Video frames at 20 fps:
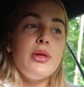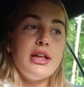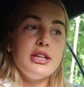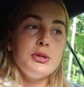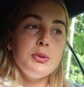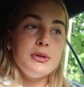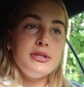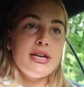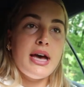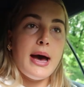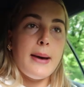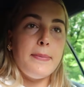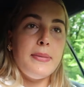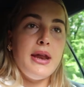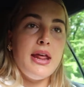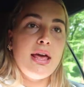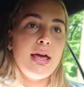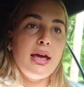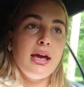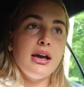that's what's
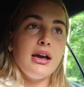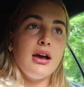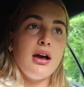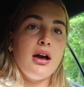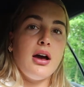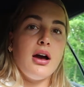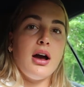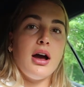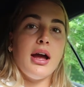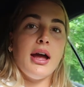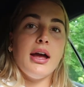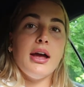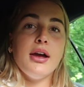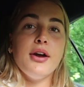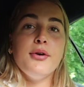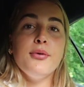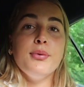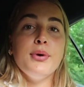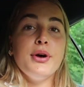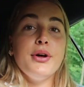happening.
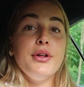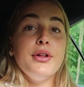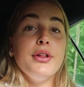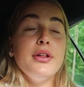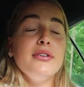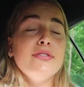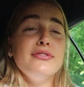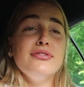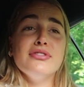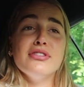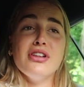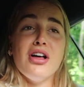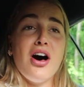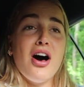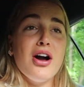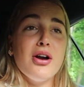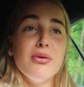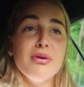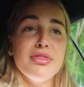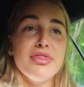I will
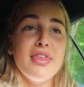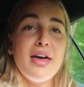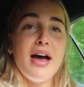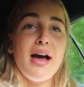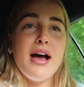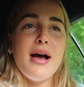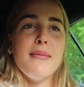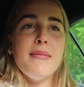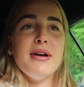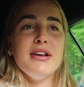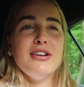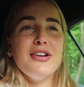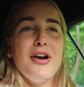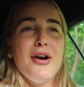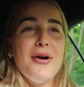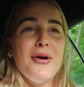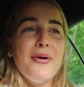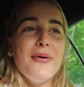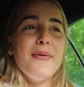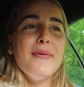vlog with them. I
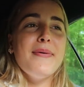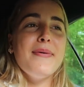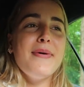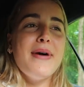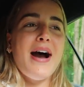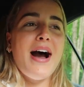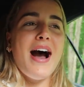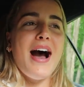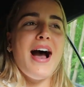know,